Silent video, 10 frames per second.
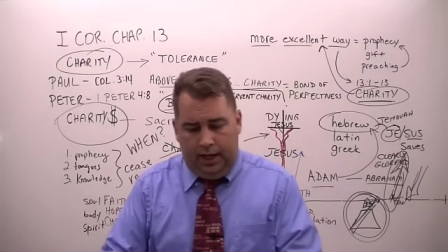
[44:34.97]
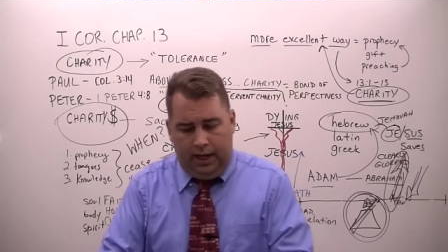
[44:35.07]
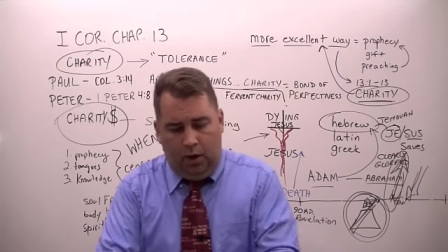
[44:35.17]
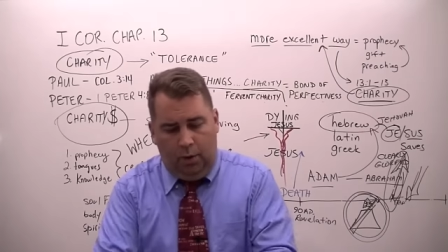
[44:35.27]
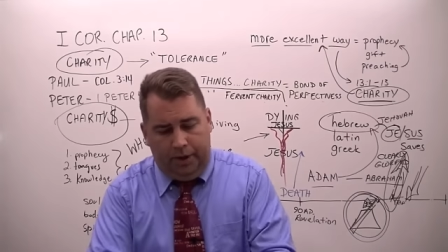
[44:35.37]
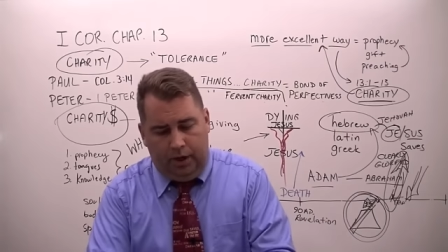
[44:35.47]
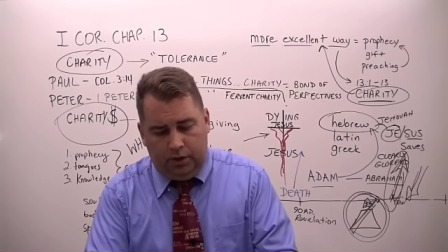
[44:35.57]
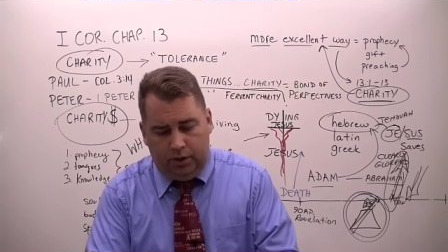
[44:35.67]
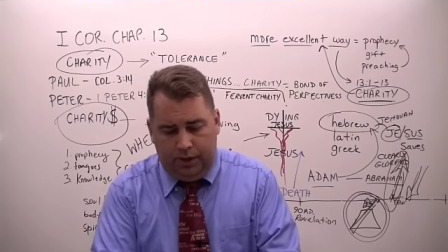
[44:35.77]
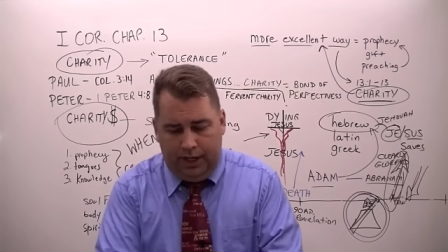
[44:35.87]
And I hope it
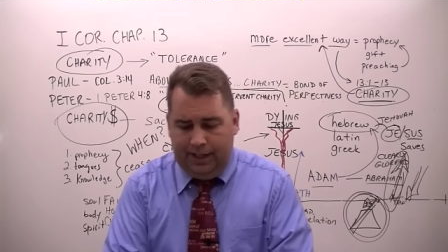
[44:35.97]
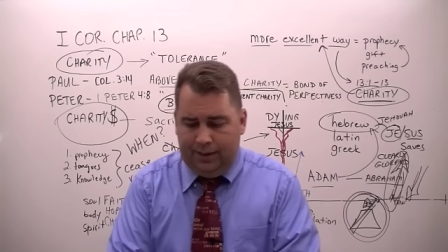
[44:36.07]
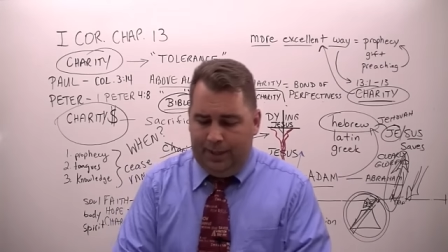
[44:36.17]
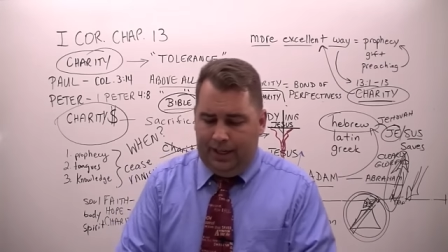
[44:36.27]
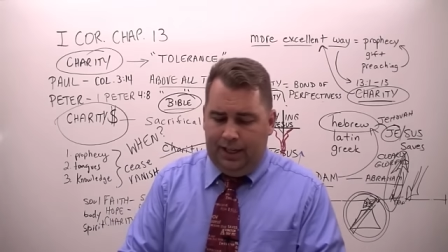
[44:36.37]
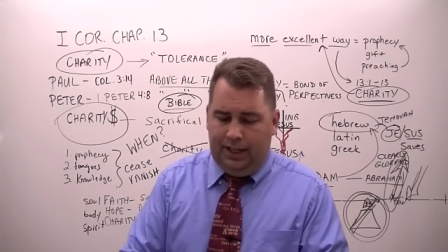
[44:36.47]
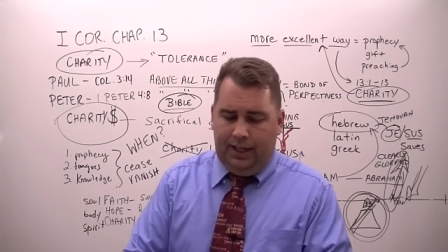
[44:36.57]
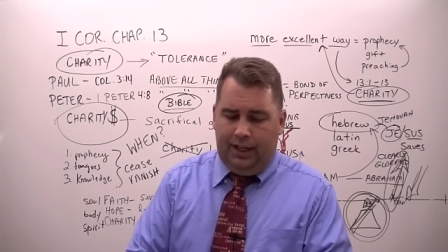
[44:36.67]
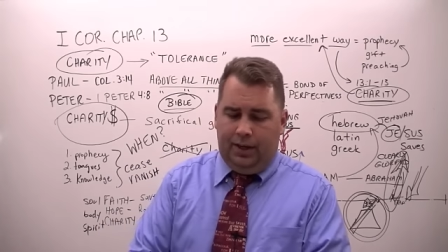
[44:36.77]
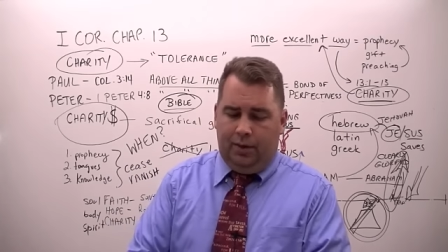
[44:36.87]
also that it has been
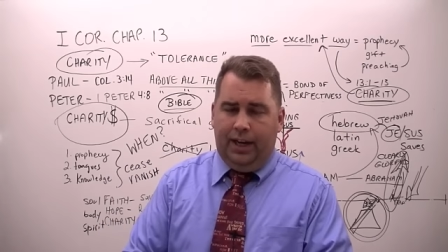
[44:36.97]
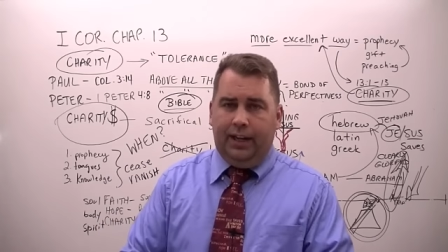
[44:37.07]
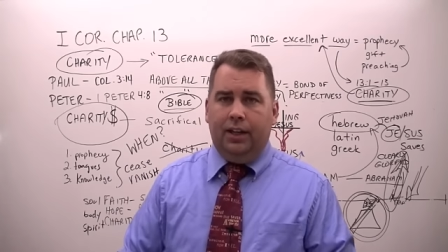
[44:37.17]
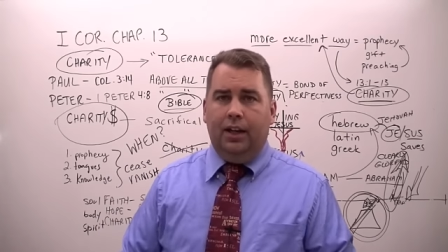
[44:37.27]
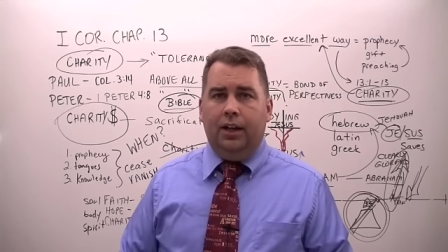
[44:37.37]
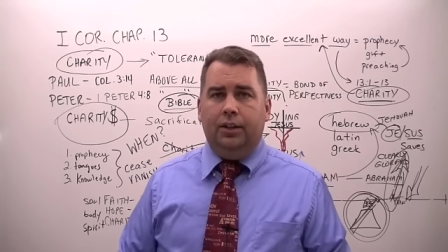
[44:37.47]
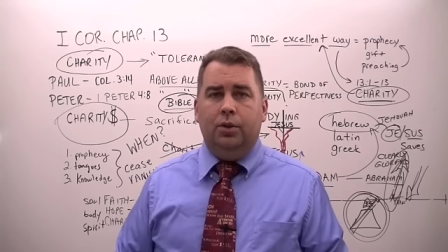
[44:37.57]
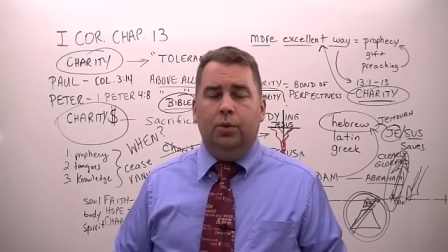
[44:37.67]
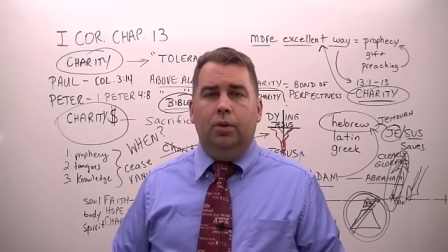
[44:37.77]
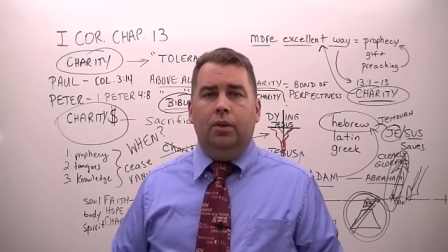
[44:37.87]
a, a great uh,
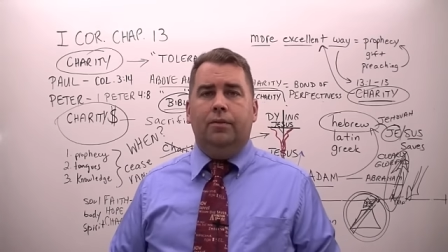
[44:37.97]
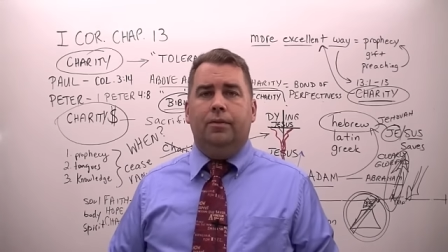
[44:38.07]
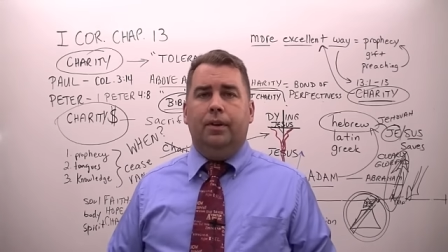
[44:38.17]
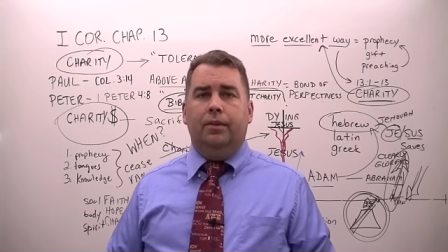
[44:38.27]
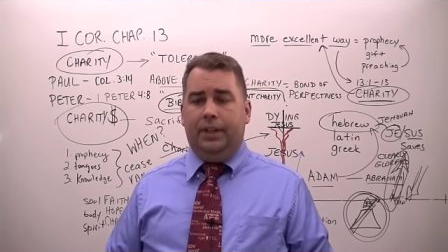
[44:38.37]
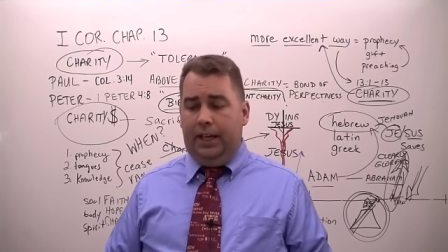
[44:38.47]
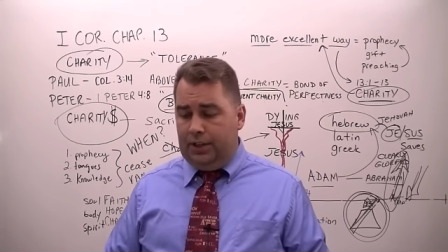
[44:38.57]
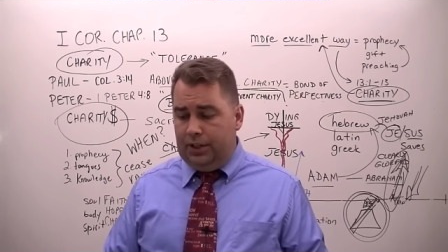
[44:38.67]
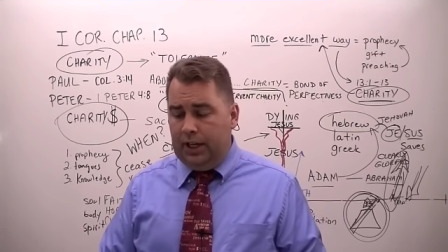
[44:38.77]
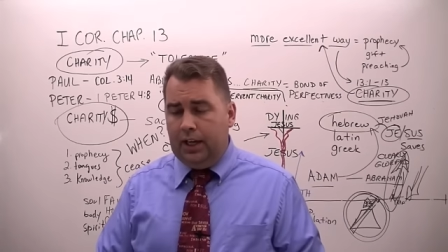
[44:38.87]
tool of, of
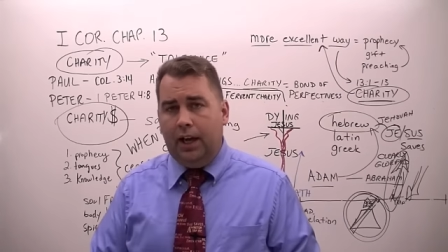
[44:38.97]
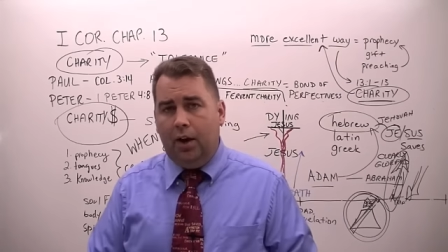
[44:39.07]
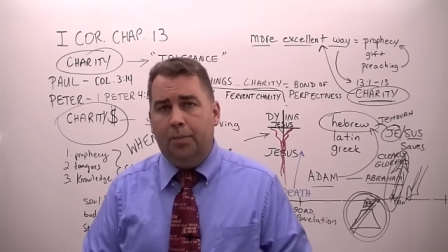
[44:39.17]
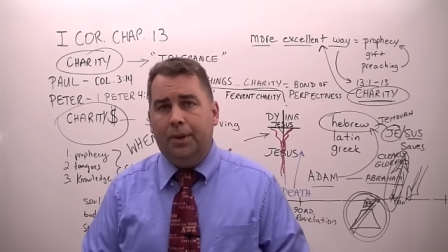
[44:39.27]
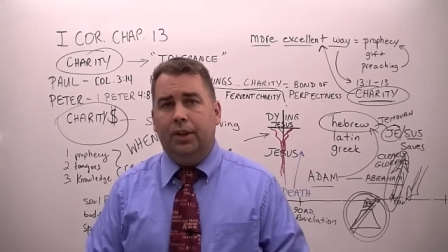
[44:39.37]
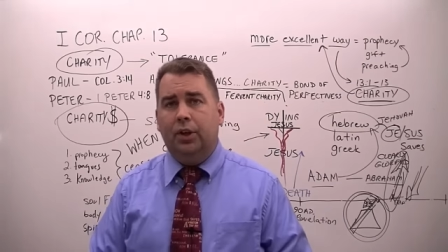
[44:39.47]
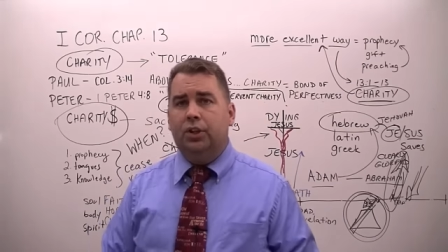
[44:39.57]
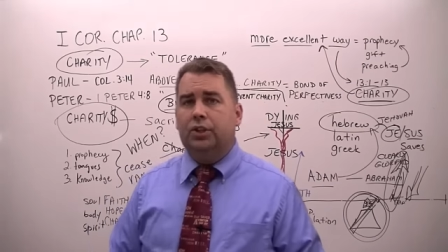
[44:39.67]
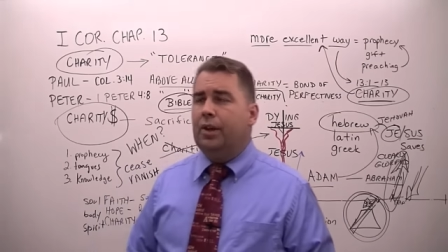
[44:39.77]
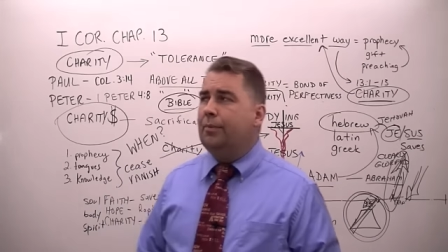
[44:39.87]
teaching. I hope you
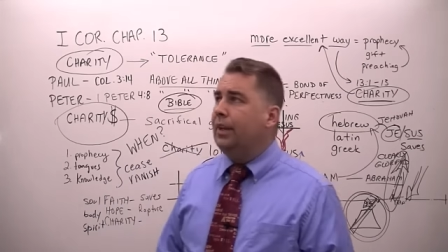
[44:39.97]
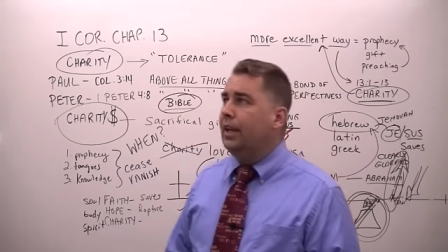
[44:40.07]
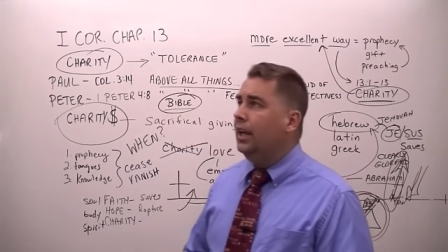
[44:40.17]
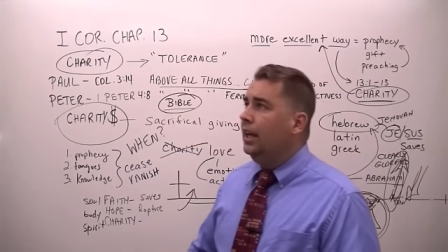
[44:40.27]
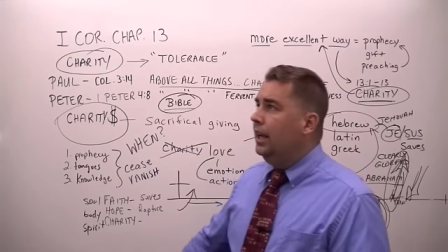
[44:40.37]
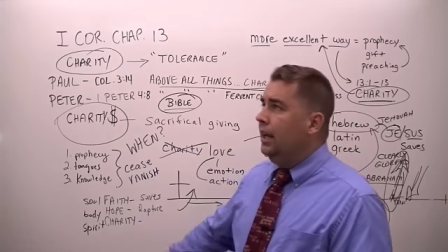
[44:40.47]
learned something